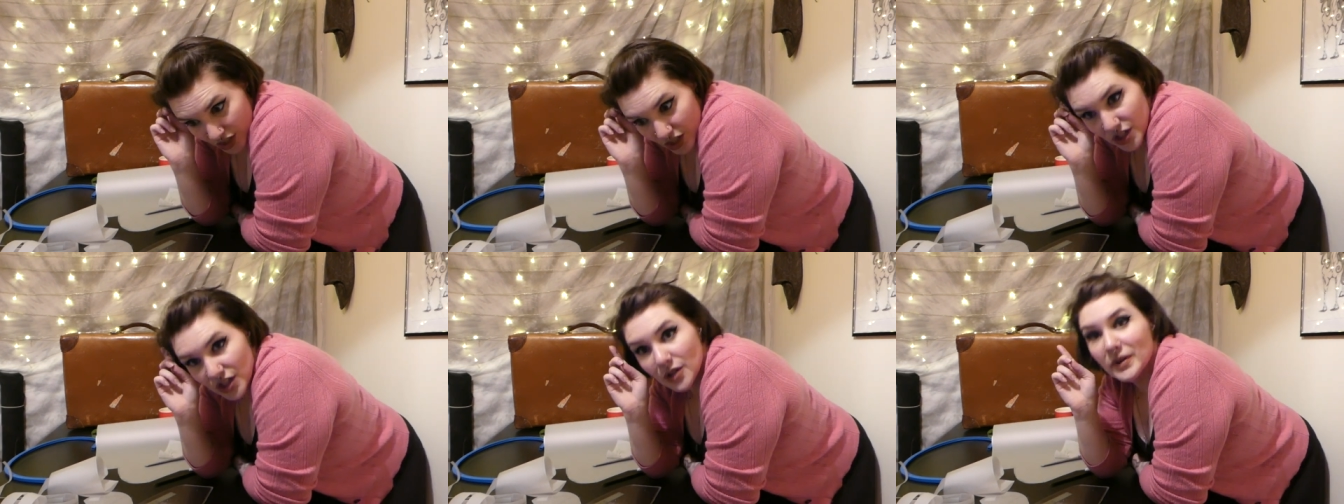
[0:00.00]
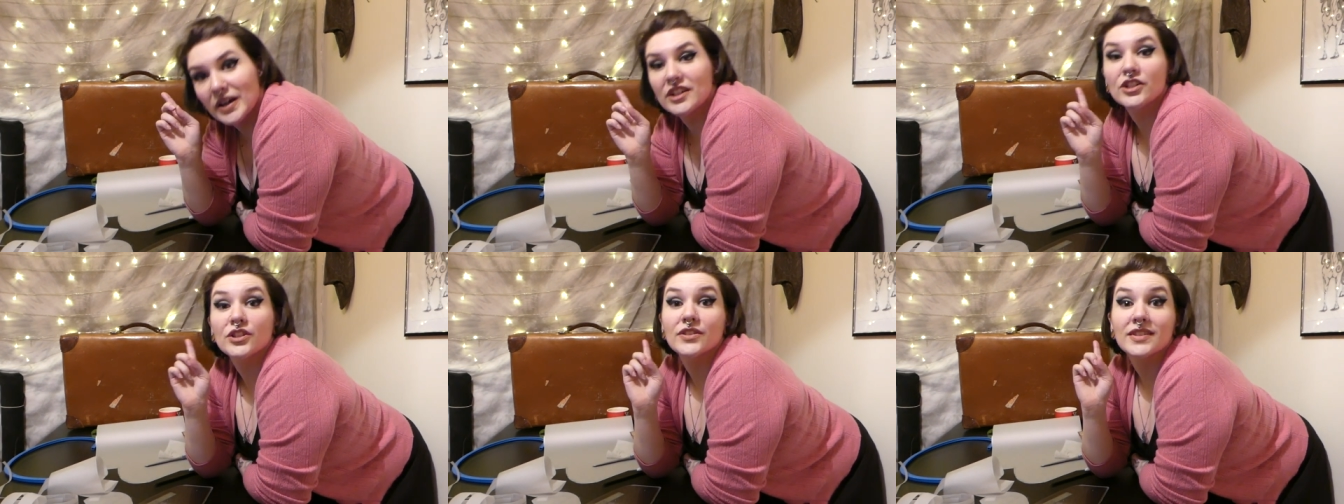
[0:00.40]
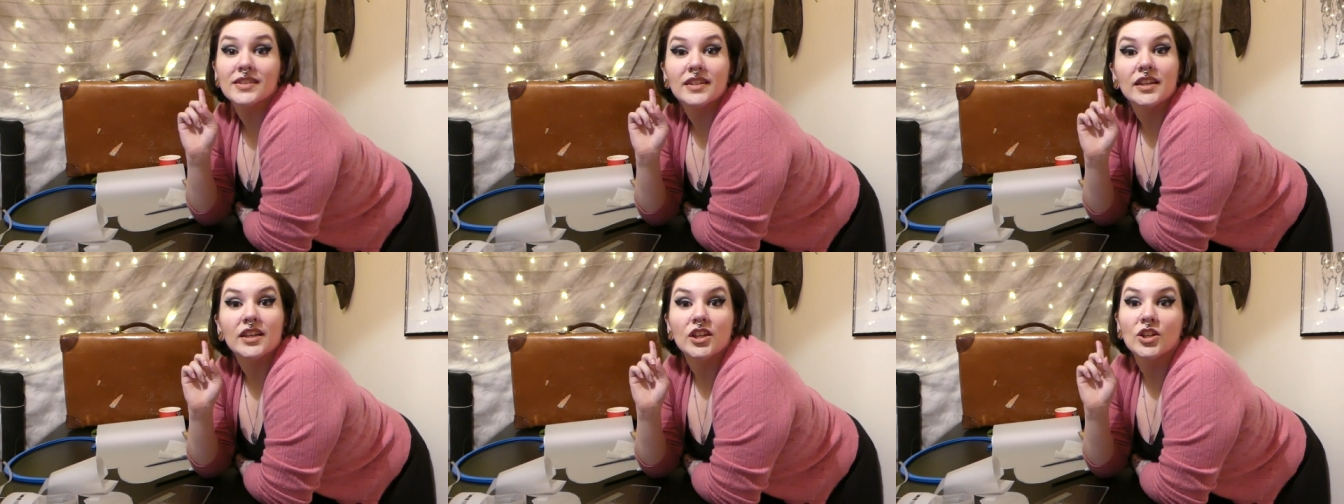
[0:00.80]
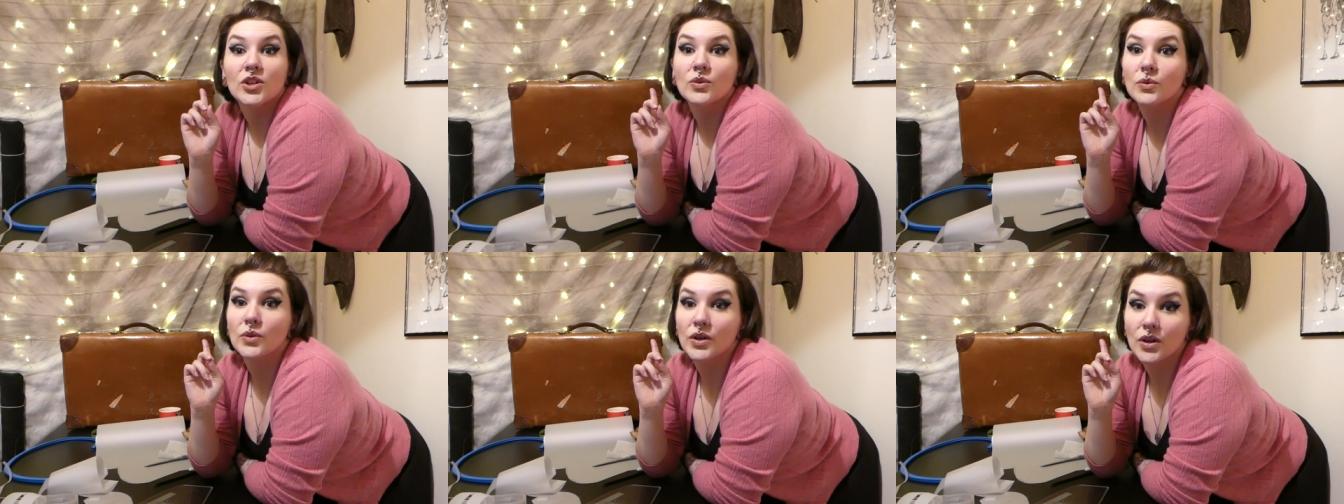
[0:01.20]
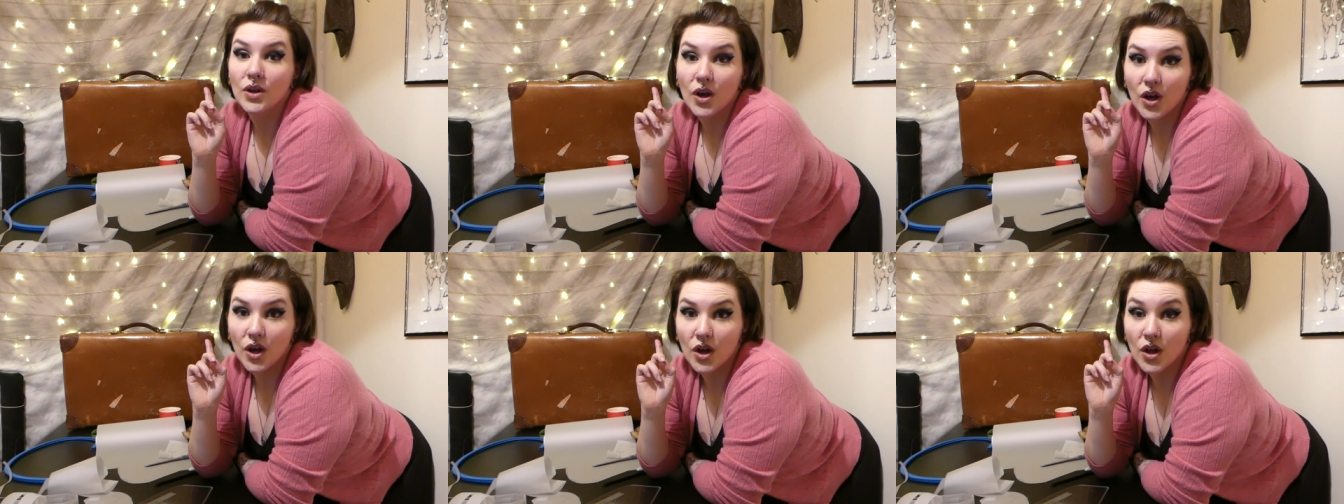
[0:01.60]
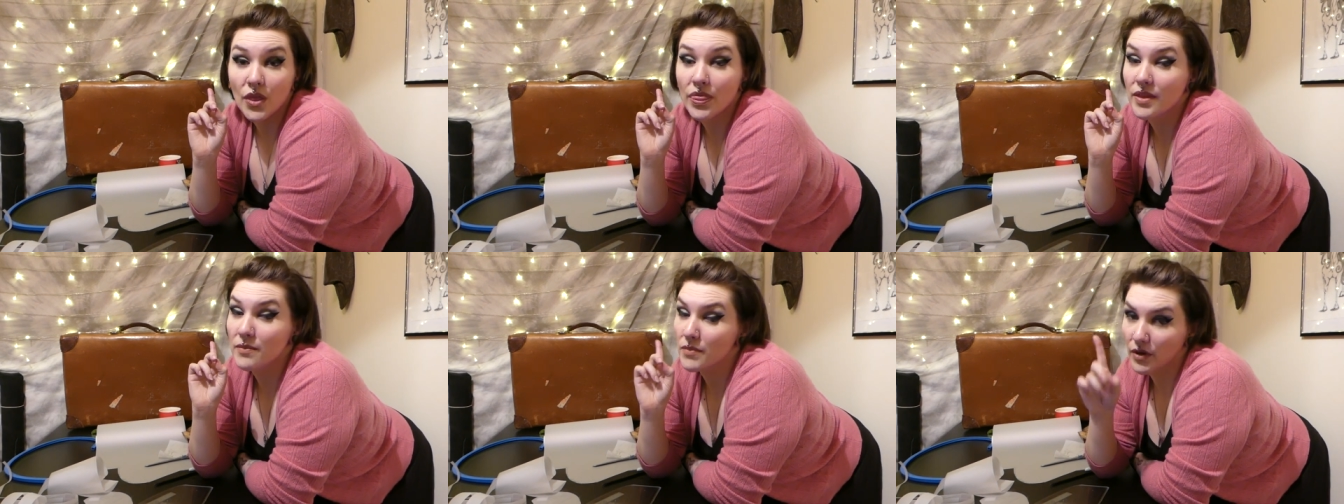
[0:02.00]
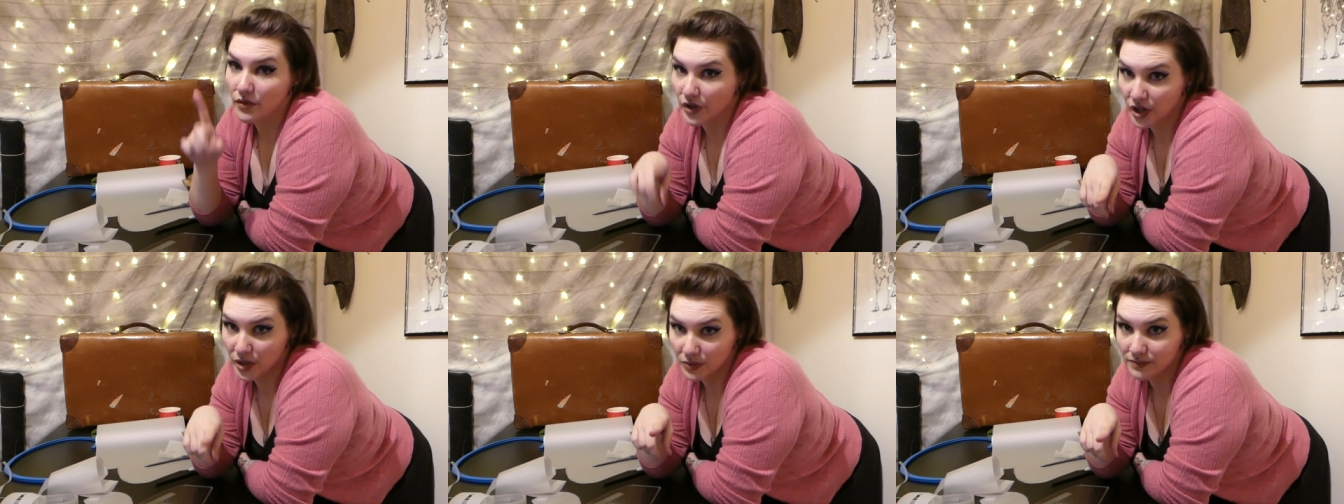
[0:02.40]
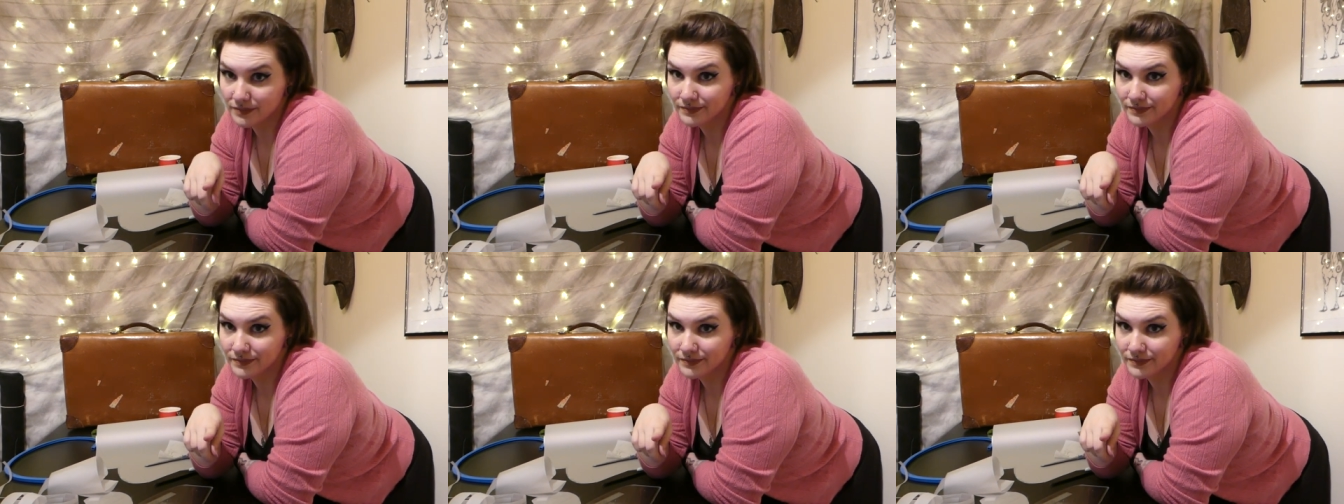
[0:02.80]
So I shall see you on the morrow.